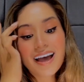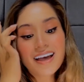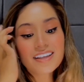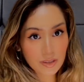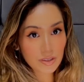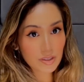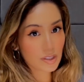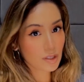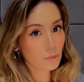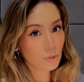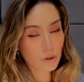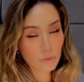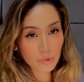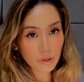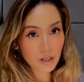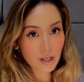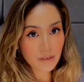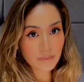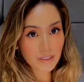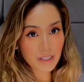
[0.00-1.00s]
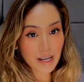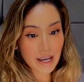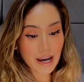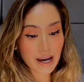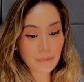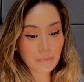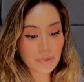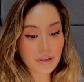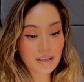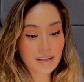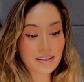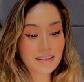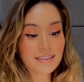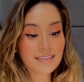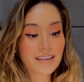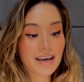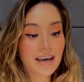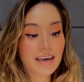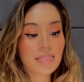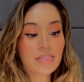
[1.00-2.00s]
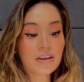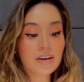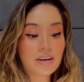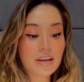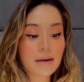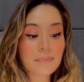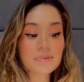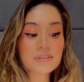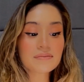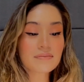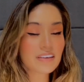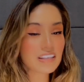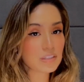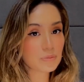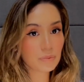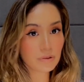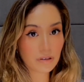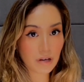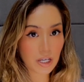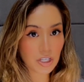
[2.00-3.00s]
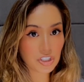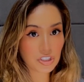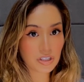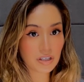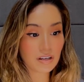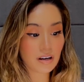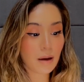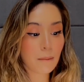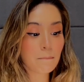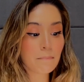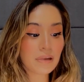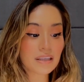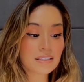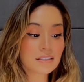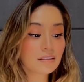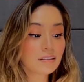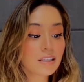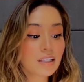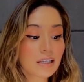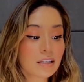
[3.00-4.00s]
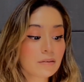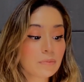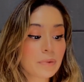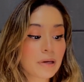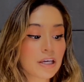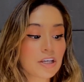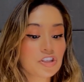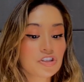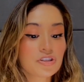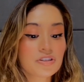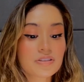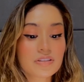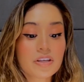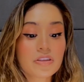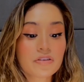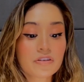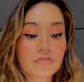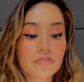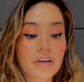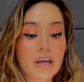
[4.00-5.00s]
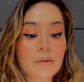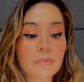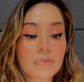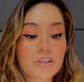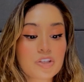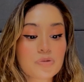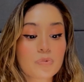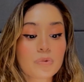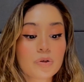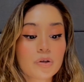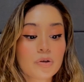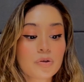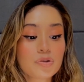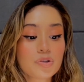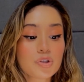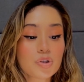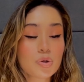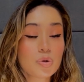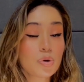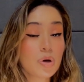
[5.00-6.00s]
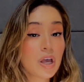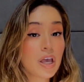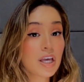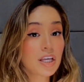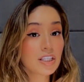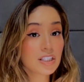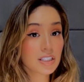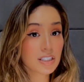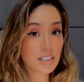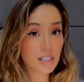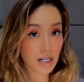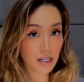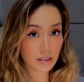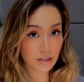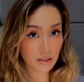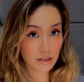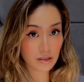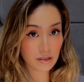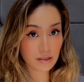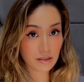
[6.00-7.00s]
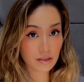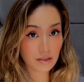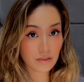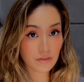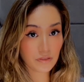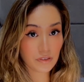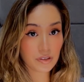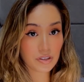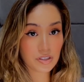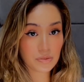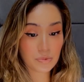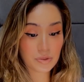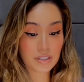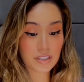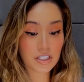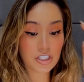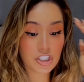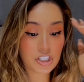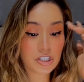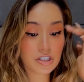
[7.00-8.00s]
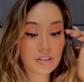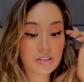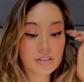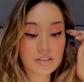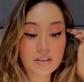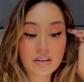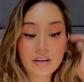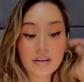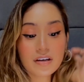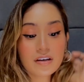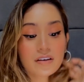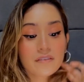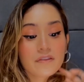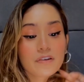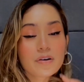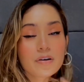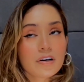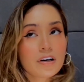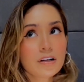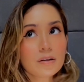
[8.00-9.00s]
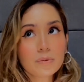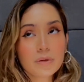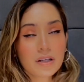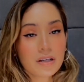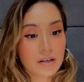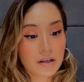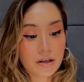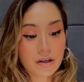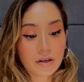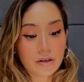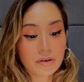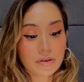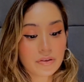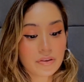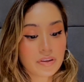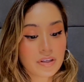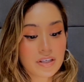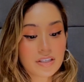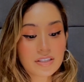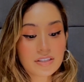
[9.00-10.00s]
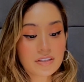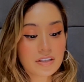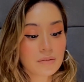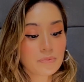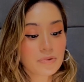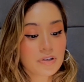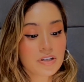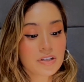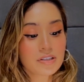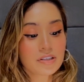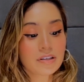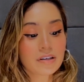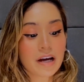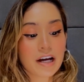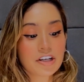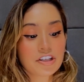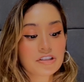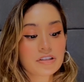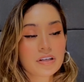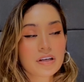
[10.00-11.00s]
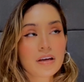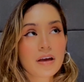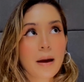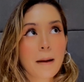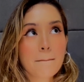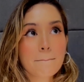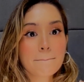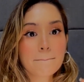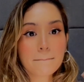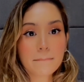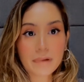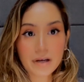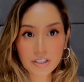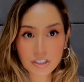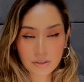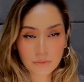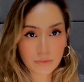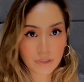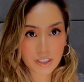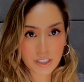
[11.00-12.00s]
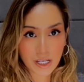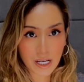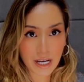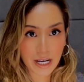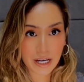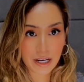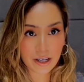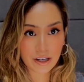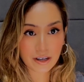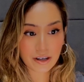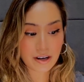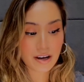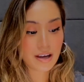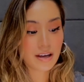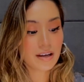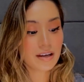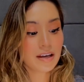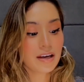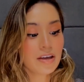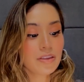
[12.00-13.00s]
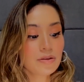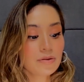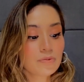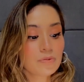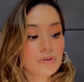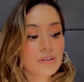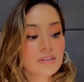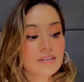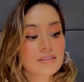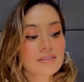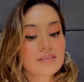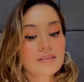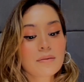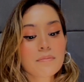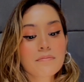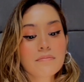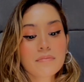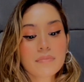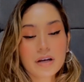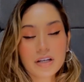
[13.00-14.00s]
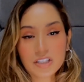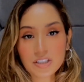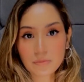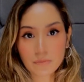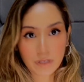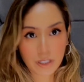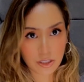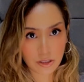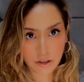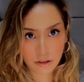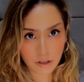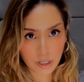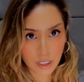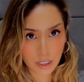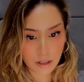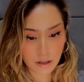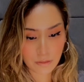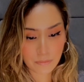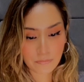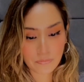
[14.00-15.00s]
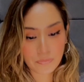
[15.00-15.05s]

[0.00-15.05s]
So what would often happen is that in the depths of desperation, mentally ill patients and their families would go to doctors for these procedures. For all we know, these numbers are actually much, much higher and the risks much, much greater.